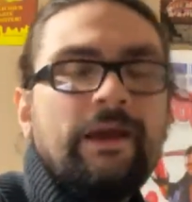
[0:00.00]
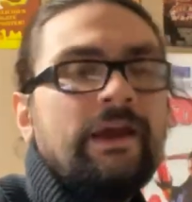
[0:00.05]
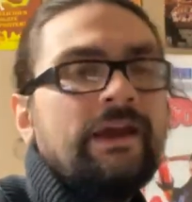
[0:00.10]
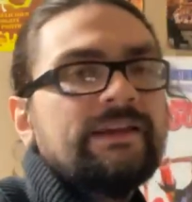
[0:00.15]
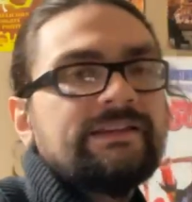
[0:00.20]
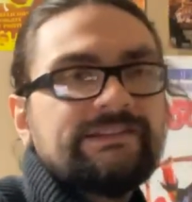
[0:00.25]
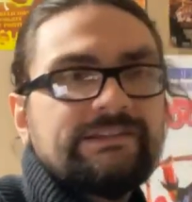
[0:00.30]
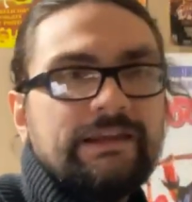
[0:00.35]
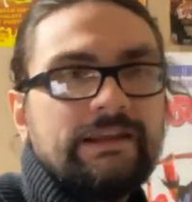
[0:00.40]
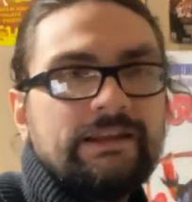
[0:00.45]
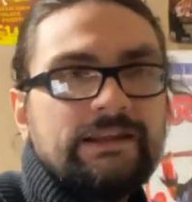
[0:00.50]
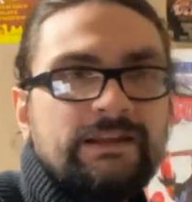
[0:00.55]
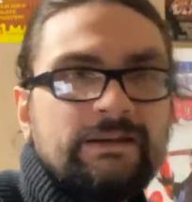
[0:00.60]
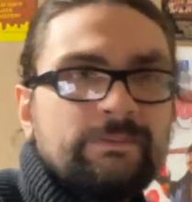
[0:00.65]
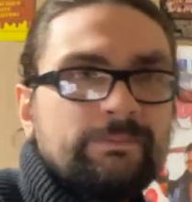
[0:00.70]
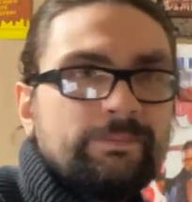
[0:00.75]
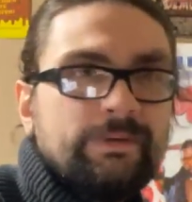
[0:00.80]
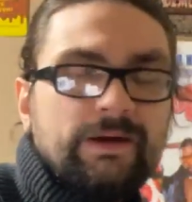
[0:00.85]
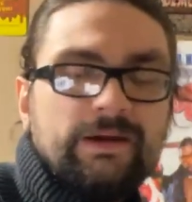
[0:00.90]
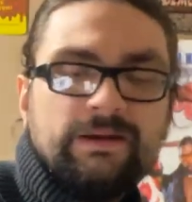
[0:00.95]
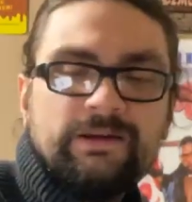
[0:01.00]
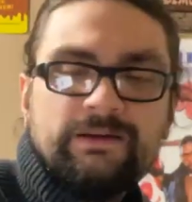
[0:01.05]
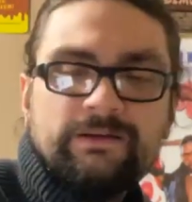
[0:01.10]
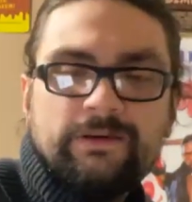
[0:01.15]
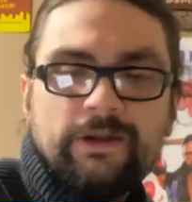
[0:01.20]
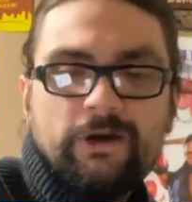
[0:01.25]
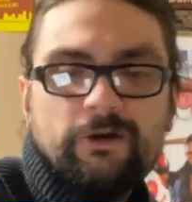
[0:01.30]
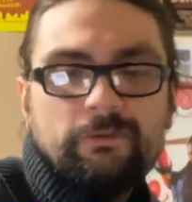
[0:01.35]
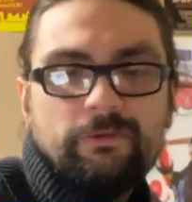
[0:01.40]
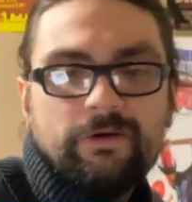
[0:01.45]
Silly, but
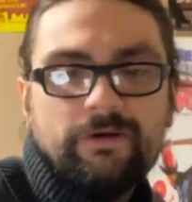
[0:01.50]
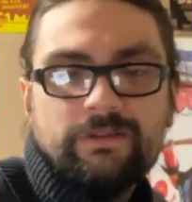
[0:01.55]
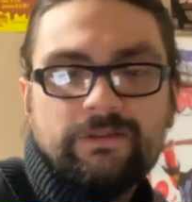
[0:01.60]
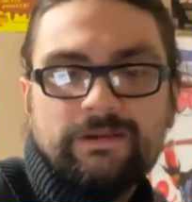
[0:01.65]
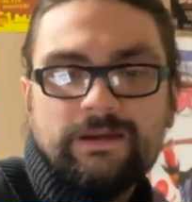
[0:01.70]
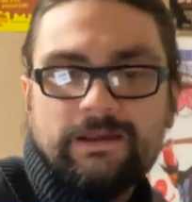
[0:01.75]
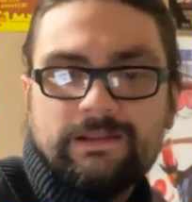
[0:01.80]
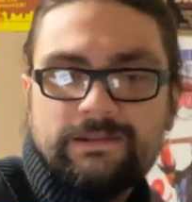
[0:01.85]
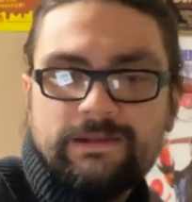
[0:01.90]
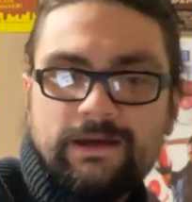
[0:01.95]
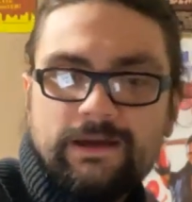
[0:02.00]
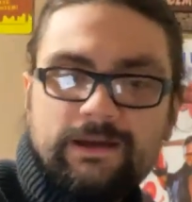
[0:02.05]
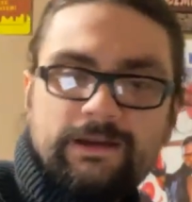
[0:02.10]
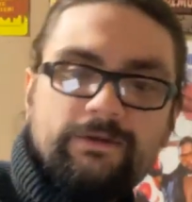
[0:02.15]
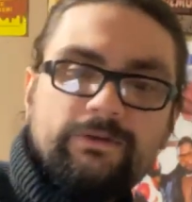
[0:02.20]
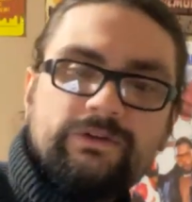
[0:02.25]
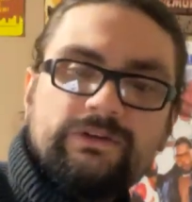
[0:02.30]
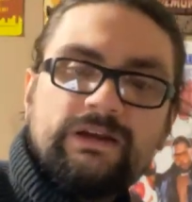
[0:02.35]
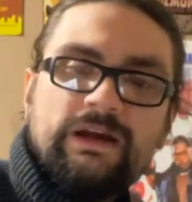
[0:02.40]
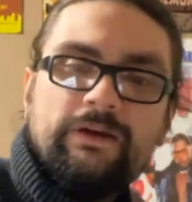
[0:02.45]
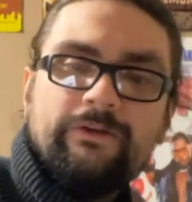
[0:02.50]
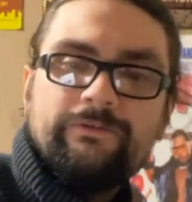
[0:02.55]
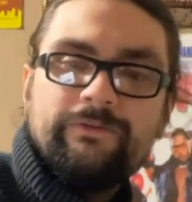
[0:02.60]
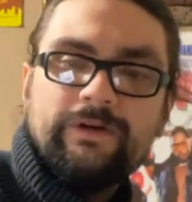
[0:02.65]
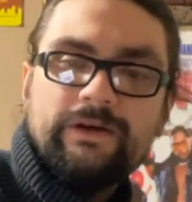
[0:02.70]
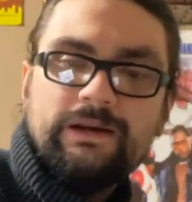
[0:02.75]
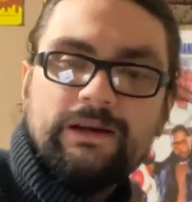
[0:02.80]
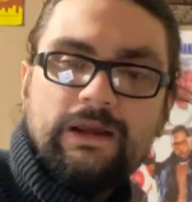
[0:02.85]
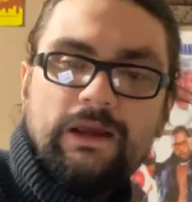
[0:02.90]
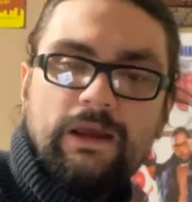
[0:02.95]
noteworthy, I thought. It was kind of
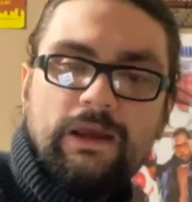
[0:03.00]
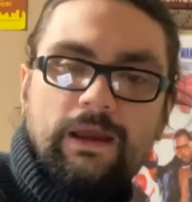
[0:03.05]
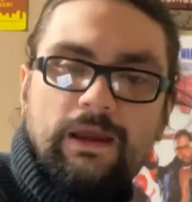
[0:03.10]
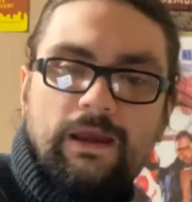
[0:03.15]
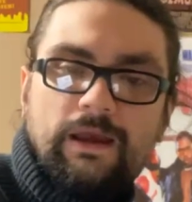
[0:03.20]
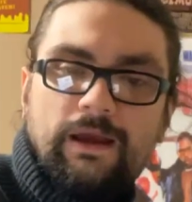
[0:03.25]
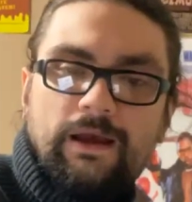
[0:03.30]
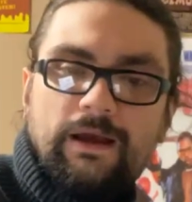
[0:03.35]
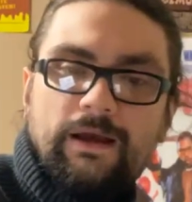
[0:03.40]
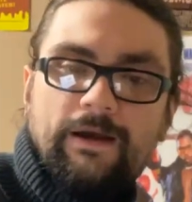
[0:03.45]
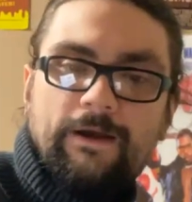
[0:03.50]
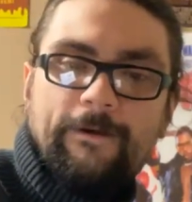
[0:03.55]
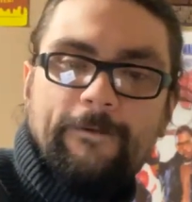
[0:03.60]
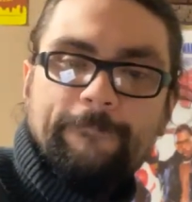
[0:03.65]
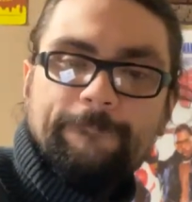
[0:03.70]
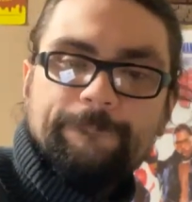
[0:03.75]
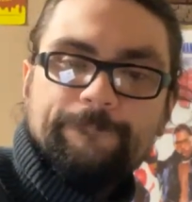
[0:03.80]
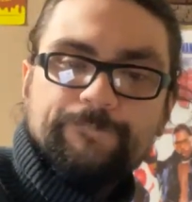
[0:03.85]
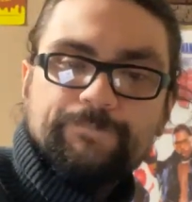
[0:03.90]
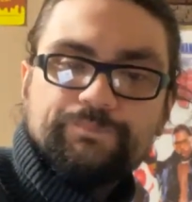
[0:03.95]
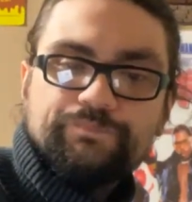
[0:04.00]
funny.